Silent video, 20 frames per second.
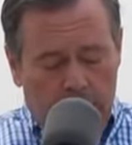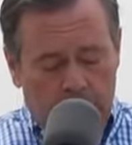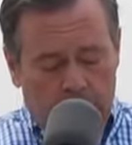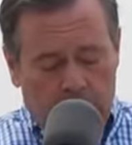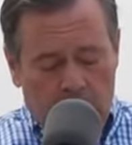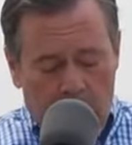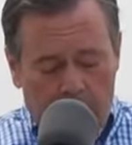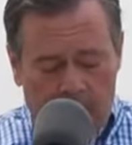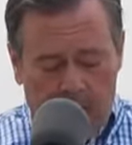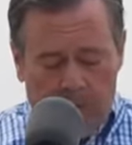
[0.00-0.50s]
In
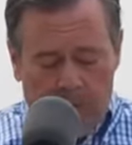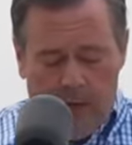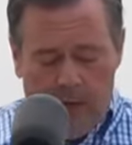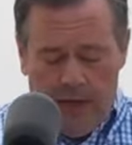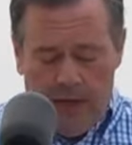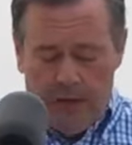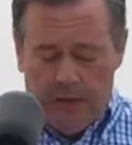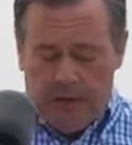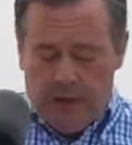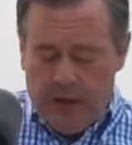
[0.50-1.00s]
so many
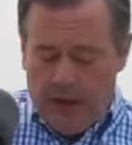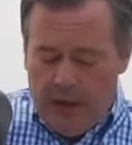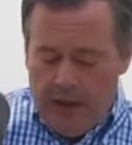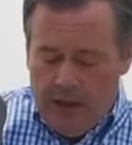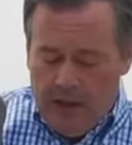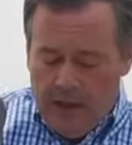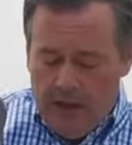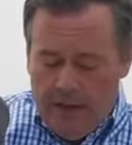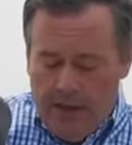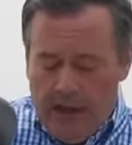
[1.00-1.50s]
ways,
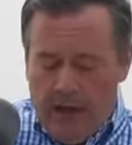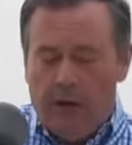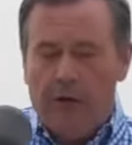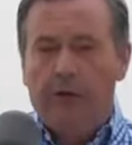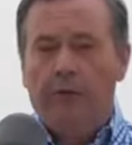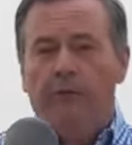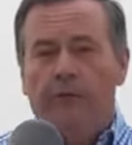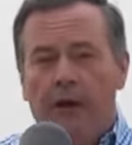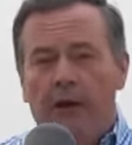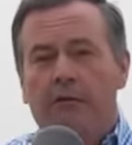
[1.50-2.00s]
they are
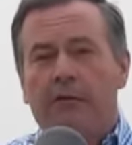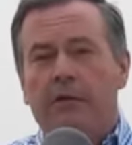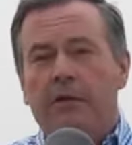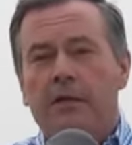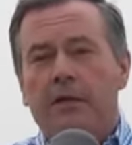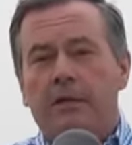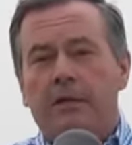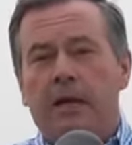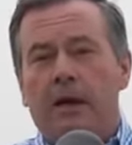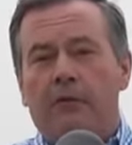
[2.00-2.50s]
the
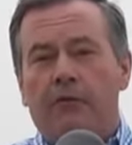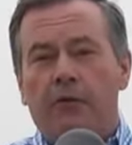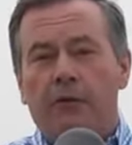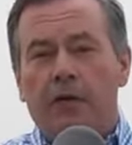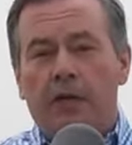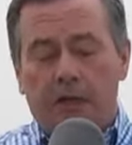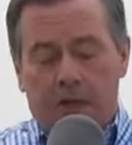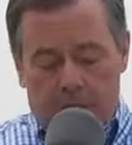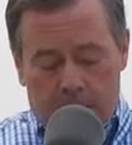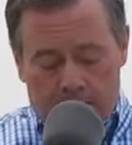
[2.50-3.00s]
very
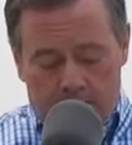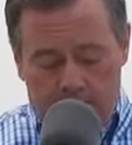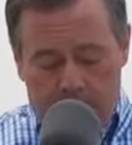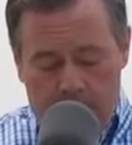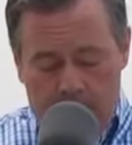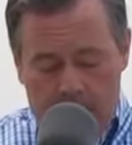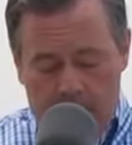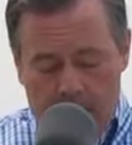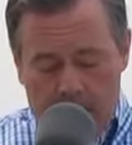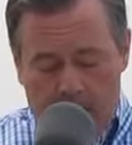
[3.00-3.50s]
definition
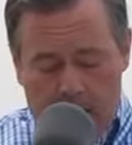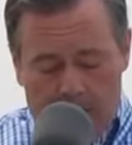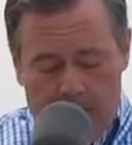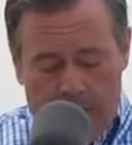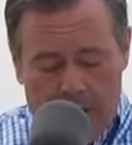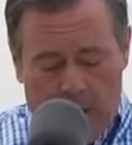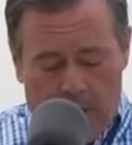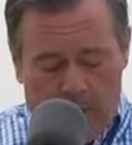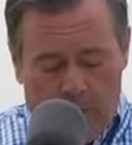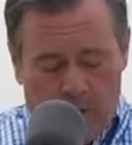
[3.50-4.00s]
of
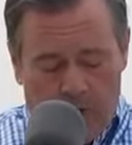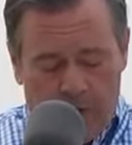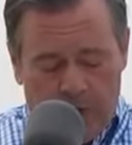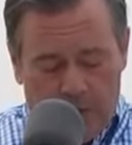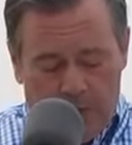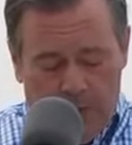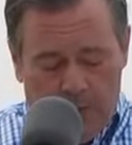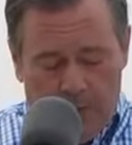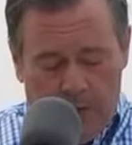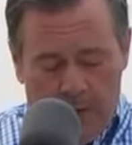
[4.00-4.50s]
the Alberta
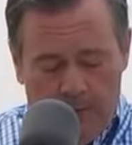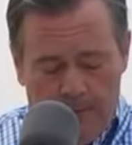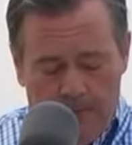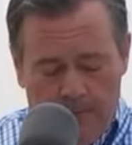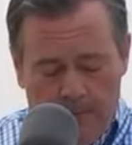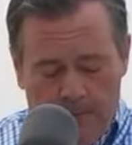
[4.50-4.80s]
spirit: